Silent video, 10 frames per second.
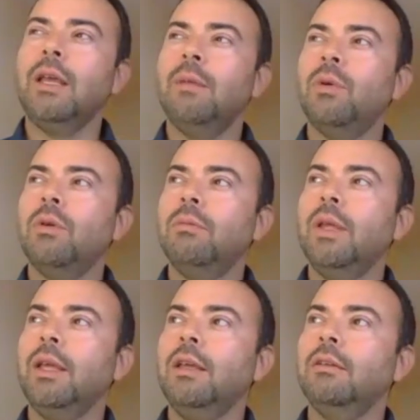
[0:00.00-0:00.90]
April,
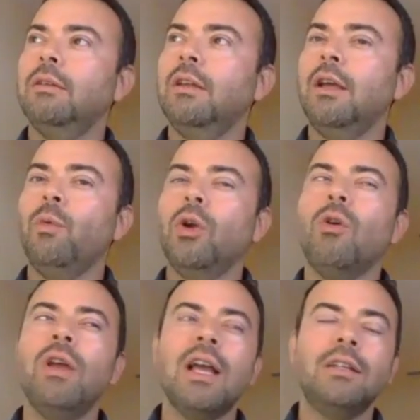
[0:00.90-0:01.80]
May? We're
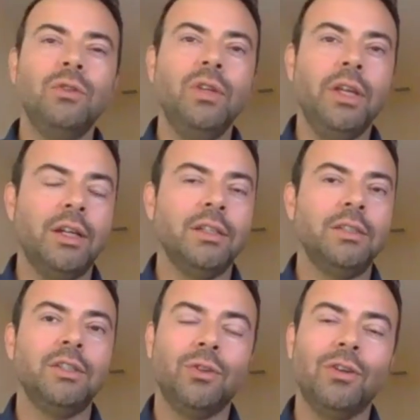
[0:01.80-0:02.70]
going on 2 years
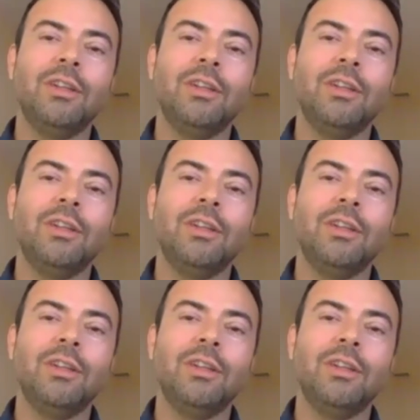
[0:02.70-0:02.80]
here shortly.